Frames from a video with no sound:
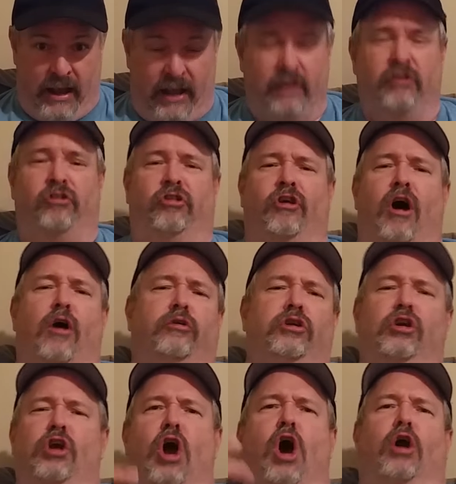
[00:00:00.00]
And so
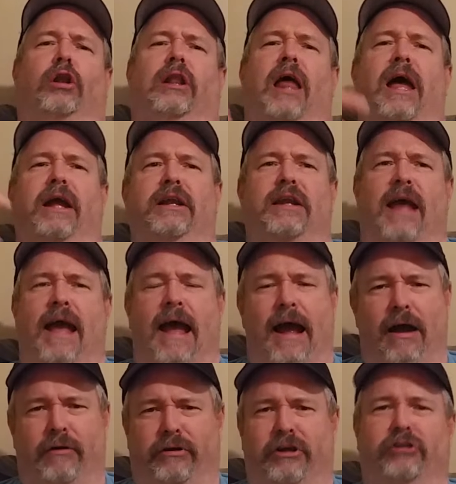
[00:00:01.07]
you go to lay
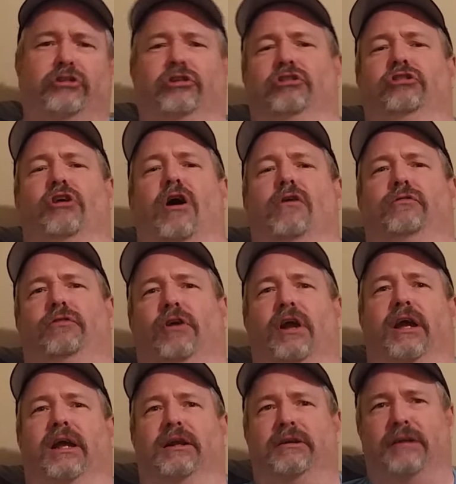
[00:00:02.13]
down because you're so
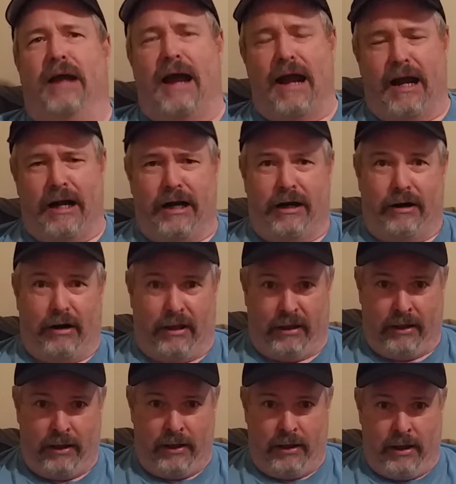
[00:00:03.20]
freaking
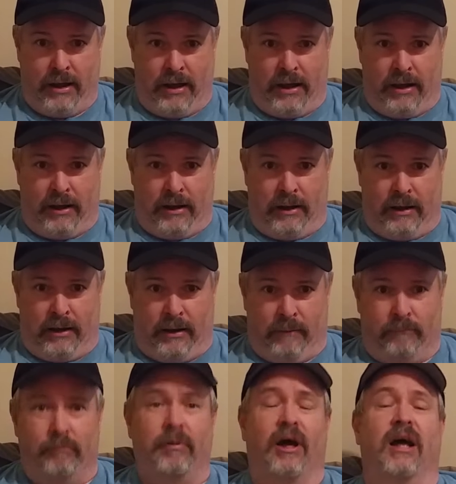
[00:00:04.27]
tired.
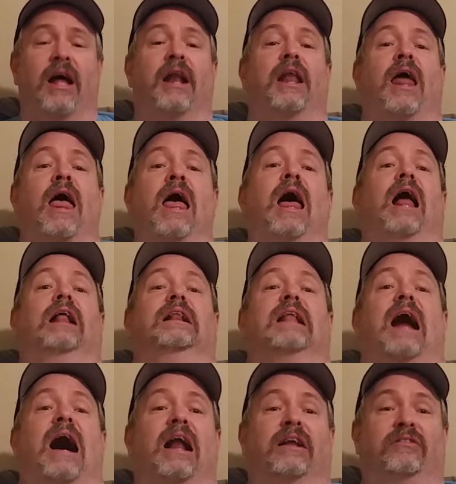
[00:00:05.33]
But a
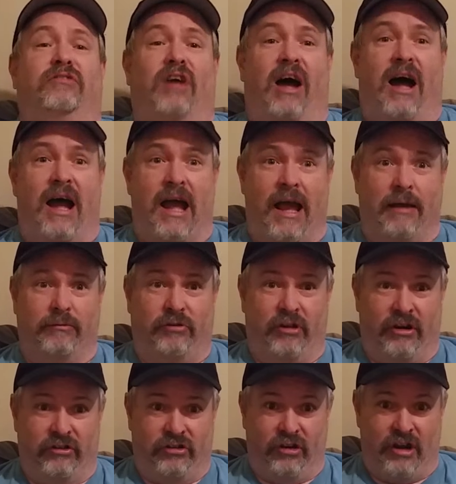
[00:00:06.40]
lot of times
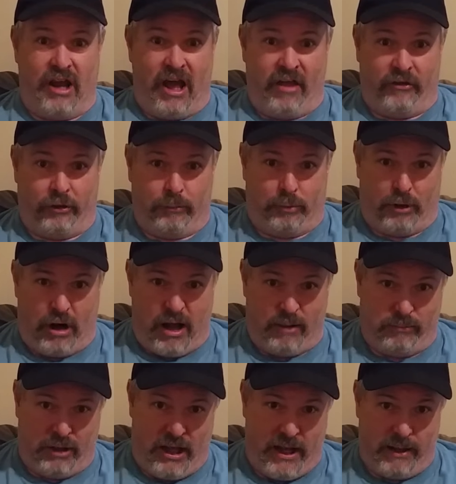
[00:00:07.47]
there's another
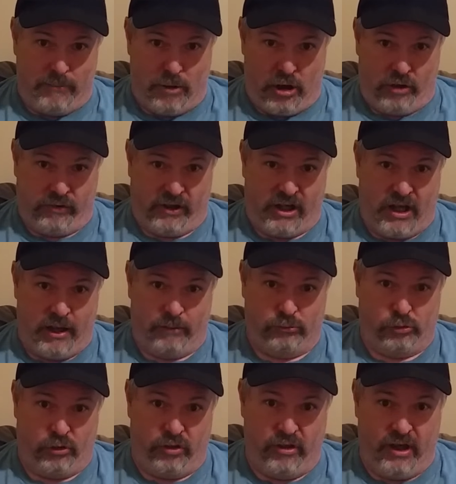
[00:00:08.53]
problemo that
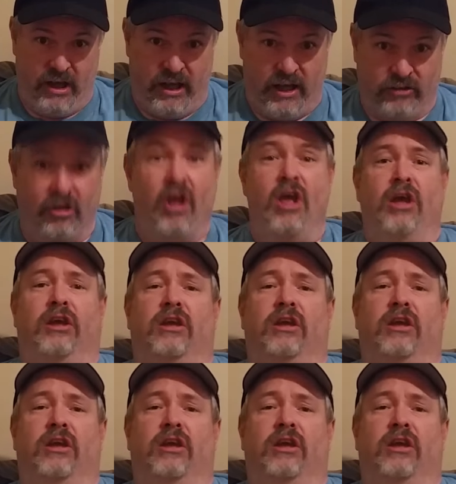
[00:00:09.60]
comes with this.